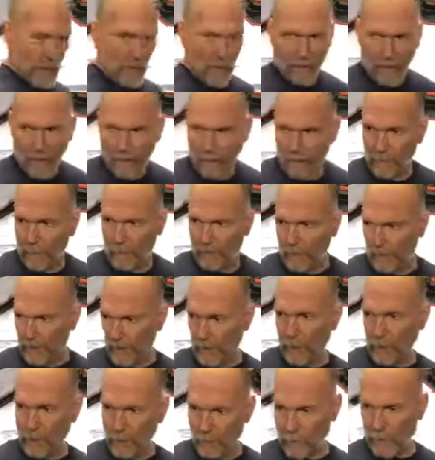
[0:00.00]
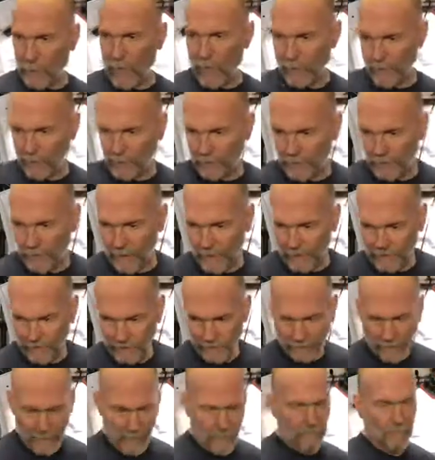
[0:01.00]
out, put the parts washer in.
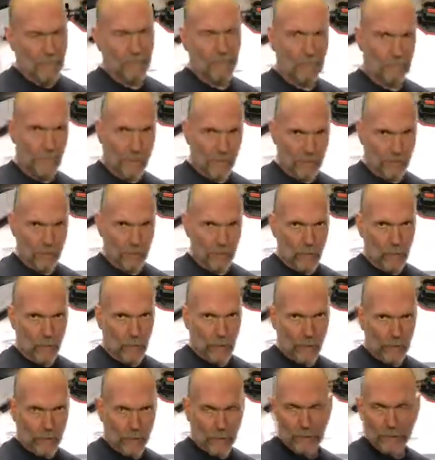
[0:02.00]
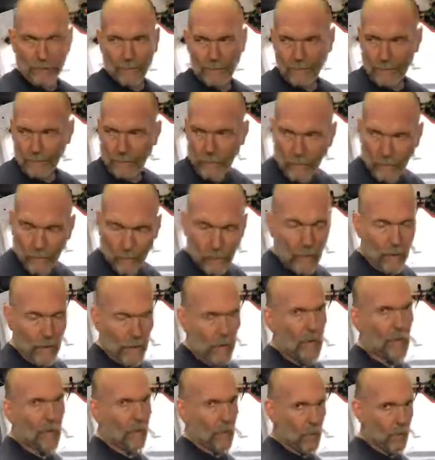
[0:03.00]
That doesn't work. Well,
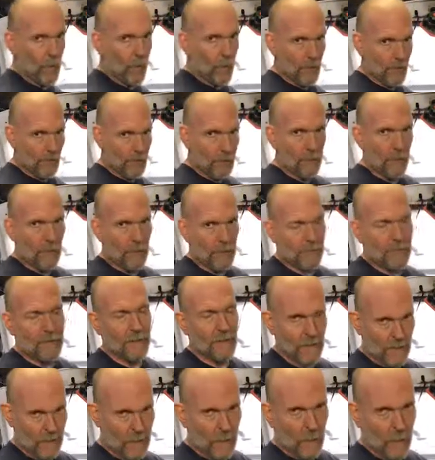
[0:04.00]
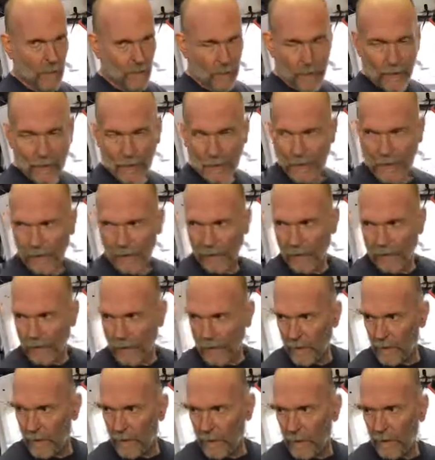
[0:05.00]
it works, but it doesn't work.
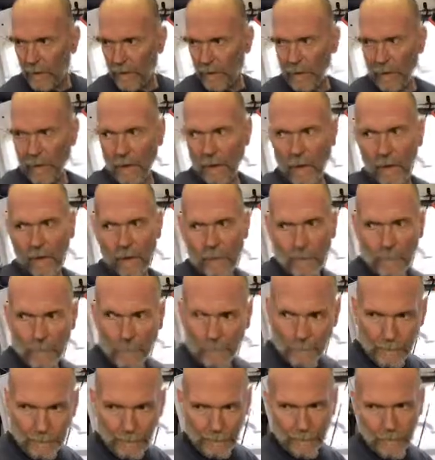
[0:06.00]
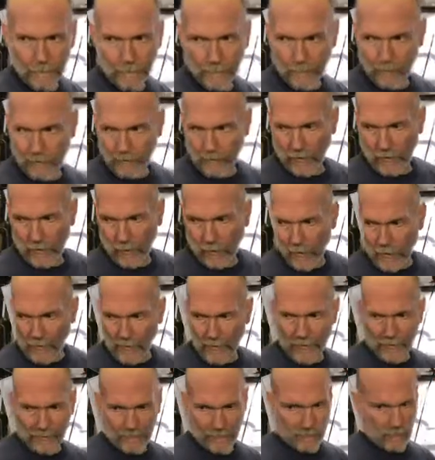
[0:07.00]
So I'm gonna
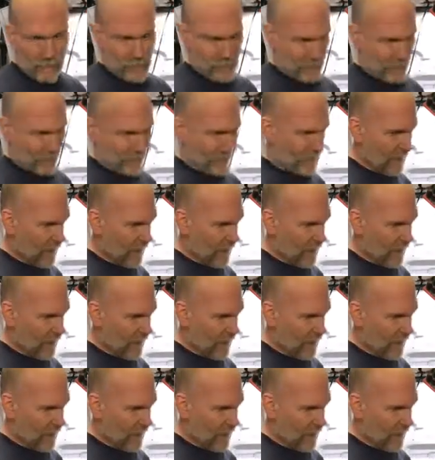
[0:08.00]
have to address